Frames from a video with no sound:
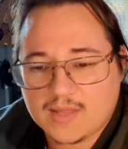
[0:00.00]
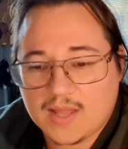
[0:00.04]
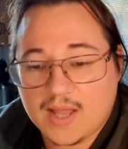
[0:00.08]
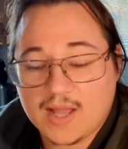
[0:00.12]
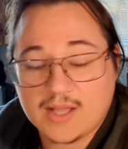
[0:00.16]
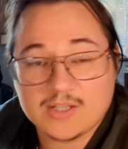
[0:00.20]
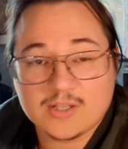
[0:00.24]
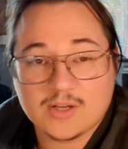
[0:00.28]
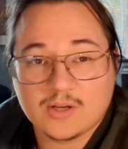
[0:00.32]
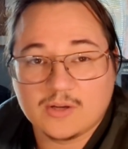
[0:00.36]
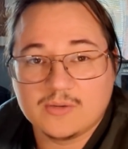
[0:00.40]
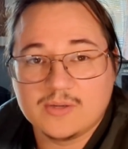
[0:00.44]

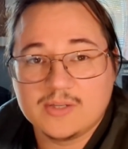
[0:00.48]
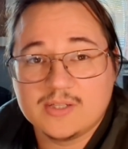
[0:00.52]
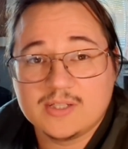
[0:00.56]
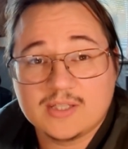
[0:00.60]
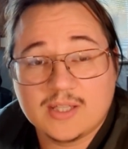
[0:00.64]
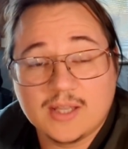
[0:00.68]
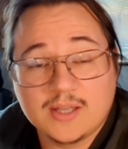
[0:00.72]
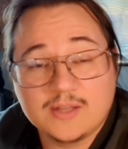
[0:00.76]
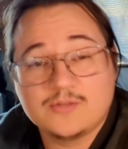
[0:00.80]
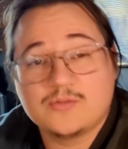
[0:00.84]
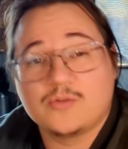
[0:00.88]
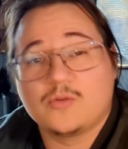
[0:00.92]
As always,
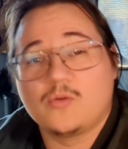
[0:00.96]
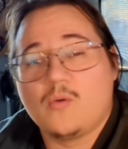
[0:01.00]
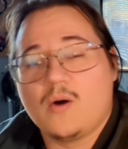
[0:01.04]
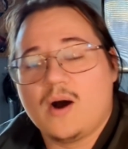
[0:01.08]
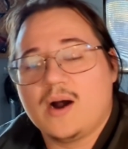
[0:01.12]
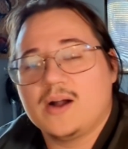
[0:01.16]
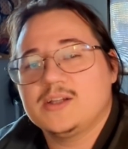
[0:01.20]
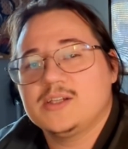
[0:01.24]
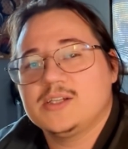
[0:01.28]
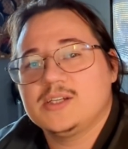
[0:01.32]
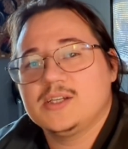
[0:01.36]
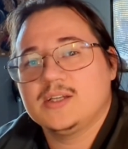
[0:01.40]
thanks for
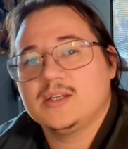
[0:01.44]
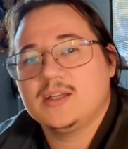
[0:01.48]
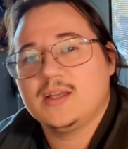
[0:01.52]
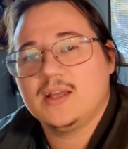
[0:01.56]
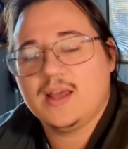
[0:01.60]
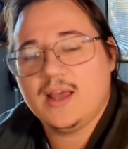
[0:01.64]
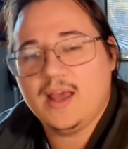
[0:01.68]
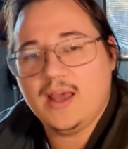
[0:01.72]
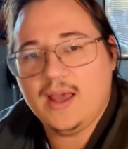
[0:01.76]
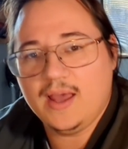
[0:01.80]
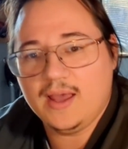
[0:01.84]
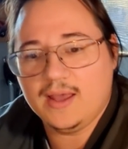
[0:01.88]
watching,
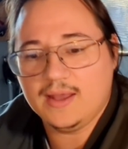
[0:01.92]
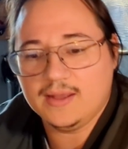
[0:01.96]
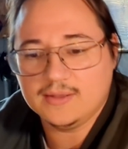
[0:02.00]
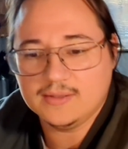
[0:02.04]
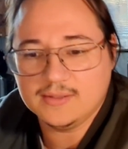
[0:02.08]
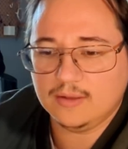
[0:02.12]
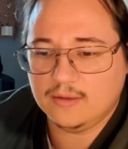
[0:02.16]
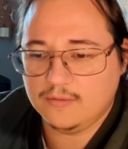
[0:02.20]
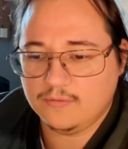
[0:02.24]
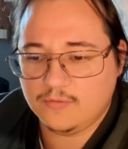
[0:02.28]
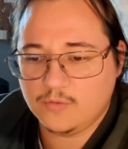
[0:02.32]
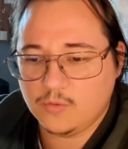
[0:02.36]
and
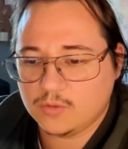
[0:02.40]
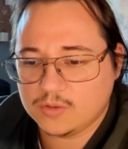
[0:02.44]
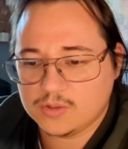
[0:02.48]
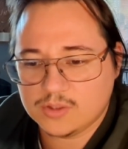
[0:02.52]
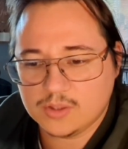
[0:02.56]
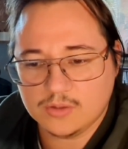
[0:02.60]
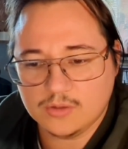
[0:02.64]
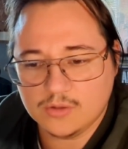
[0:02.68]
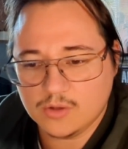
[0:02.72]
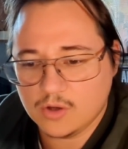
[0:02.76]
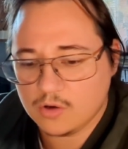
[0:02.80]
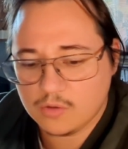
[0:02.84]
if you want to
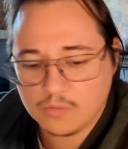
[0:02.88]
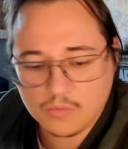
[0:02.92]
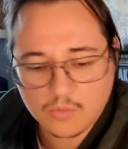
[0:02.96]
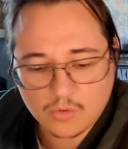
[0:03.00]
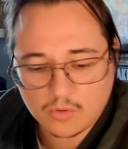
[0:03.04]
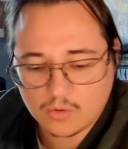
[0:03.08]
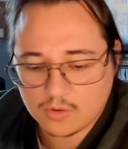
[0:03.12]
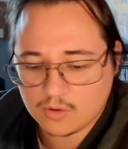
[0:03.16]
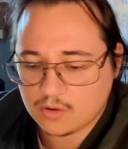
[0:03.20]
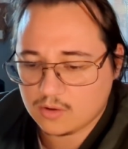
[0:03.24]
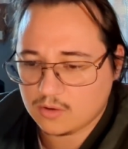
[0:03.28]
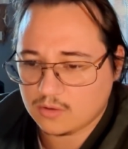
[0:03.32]
know
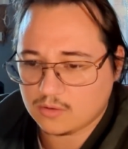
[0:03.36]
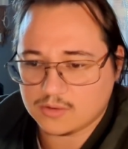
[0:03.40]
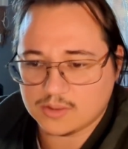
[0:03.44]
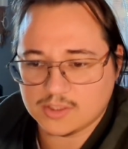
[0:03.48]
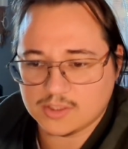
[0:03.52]
more or